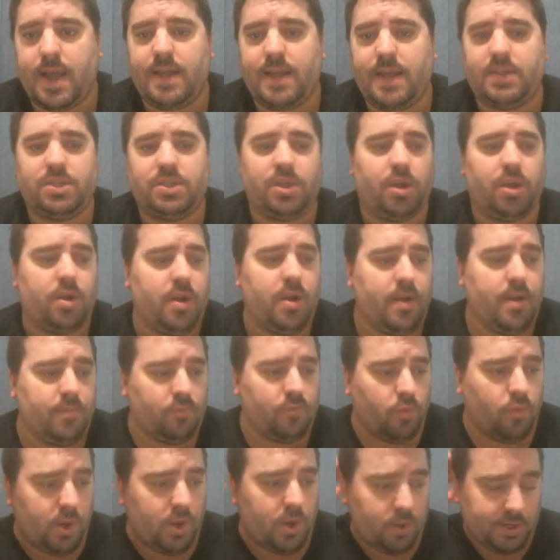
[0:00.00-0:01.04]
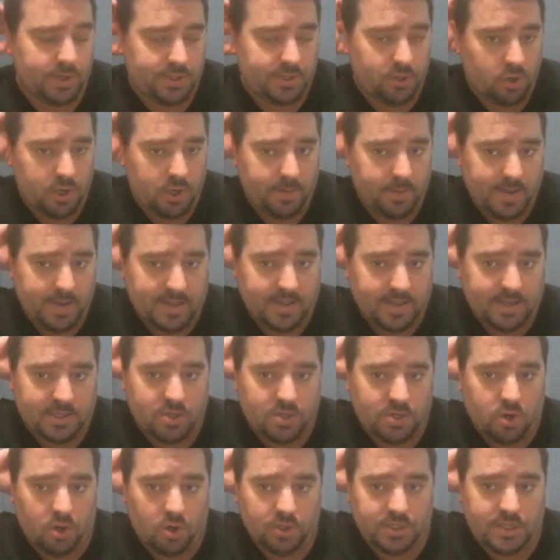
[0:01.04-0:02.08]
so we always talk about these
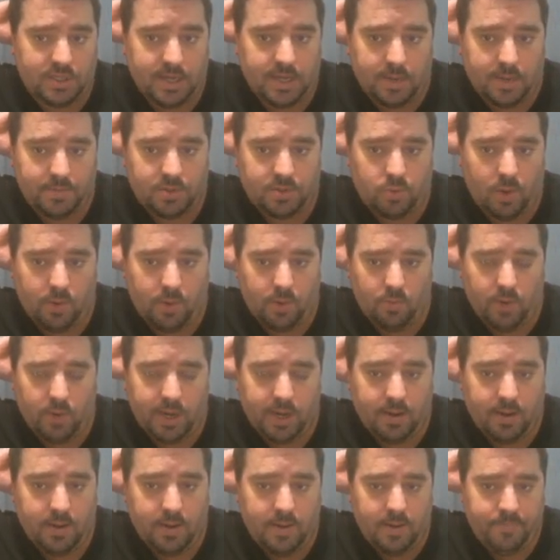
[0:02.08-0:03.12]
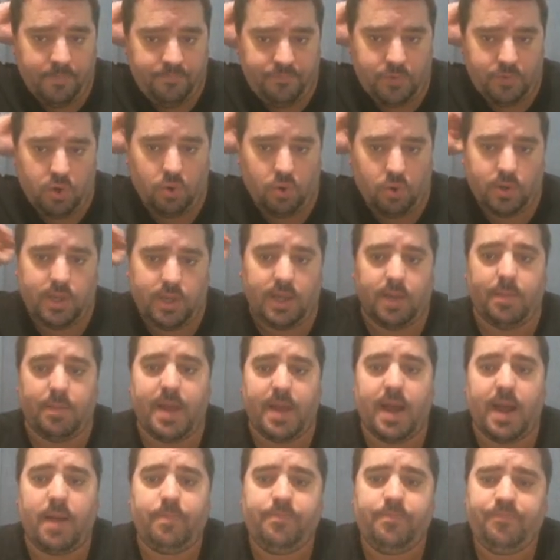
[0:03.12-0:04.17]
concepts when we're talking
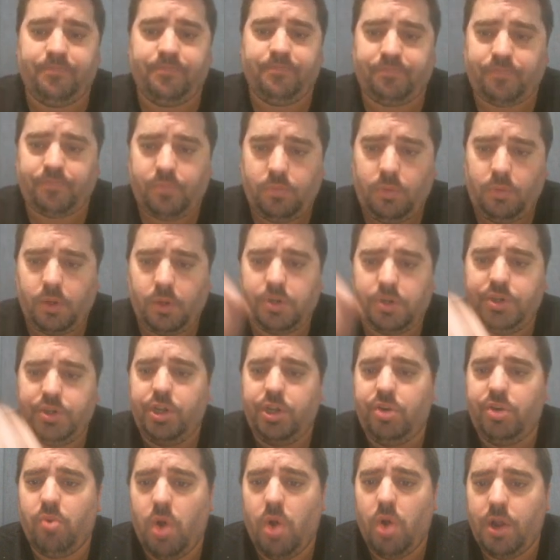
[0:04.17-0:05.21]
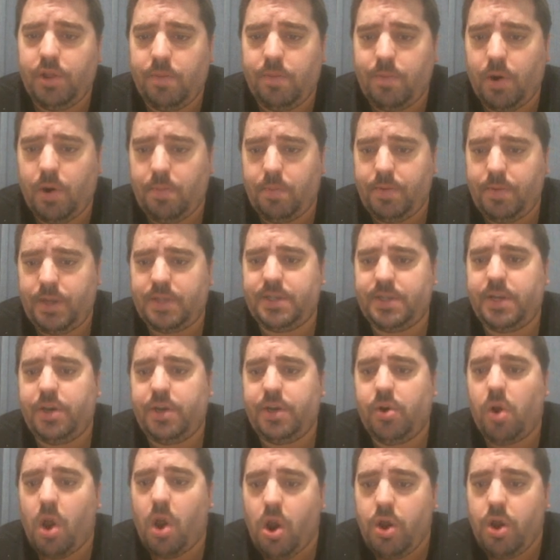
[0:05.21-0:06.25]
about, do you own the properties in
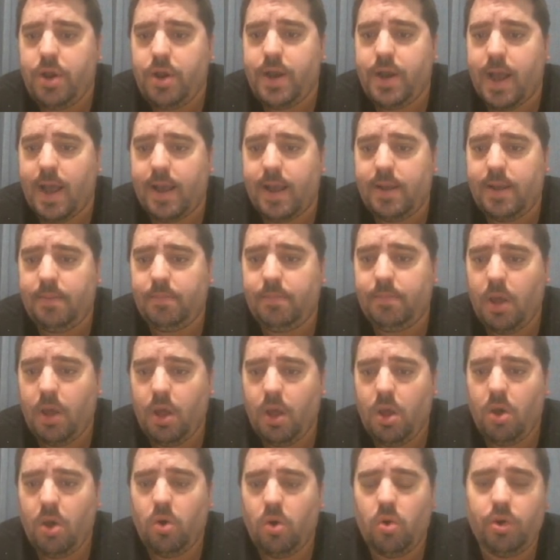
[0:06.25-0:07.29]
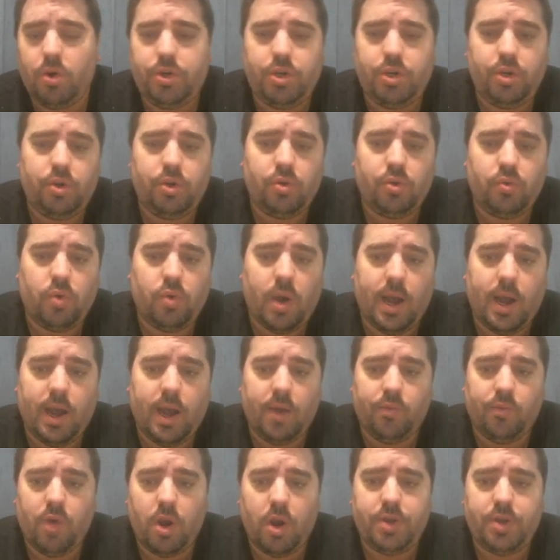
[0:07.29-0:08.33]
your own name, or do you
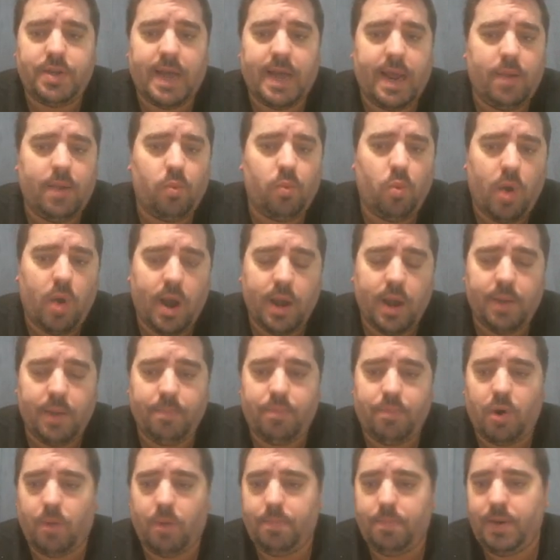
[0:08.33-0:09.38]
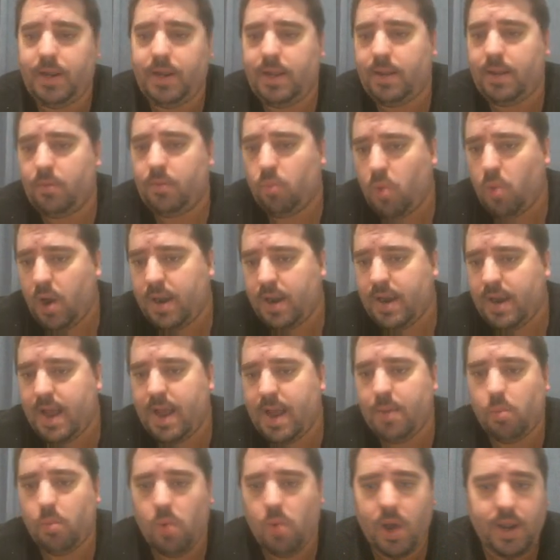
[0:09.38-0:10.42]
rotate one property in one
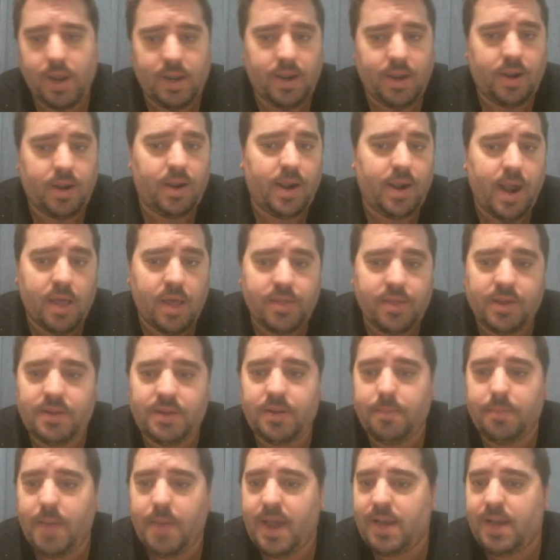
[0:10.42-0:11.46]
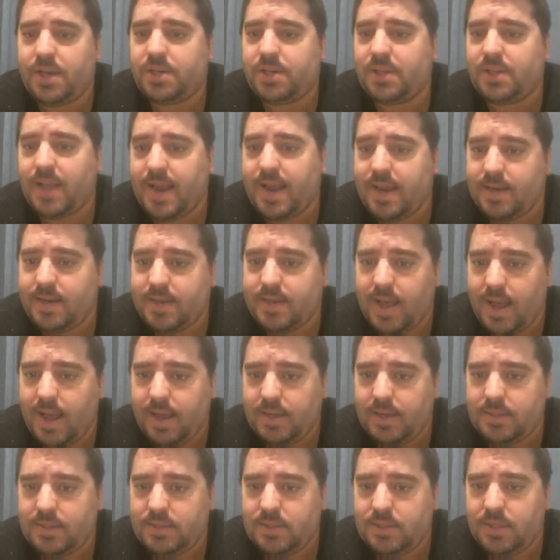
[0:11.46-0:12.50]
name, one in another to manage land
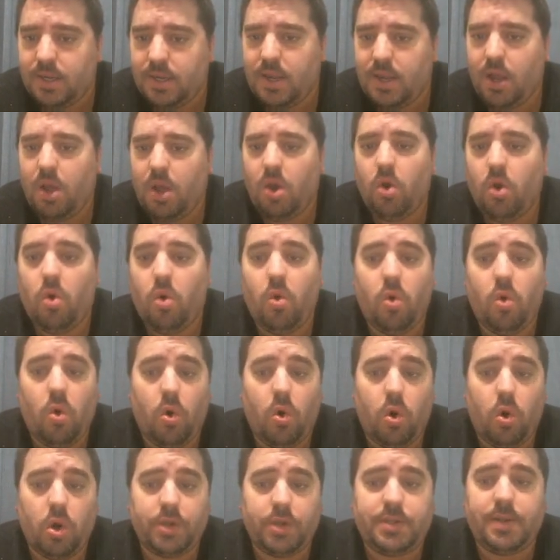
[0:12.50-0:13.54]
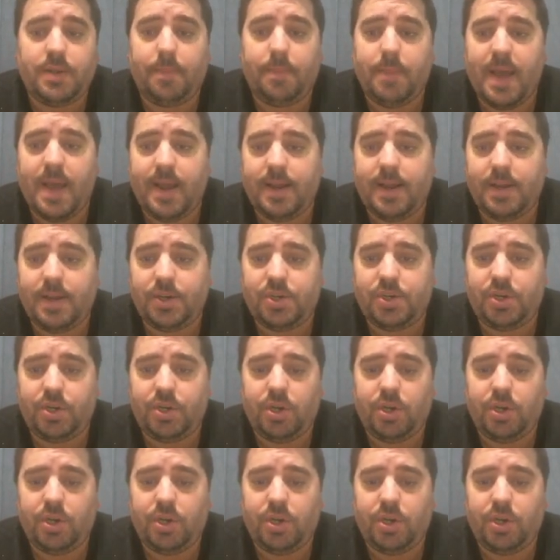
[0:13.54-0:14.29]
tax, or to manage,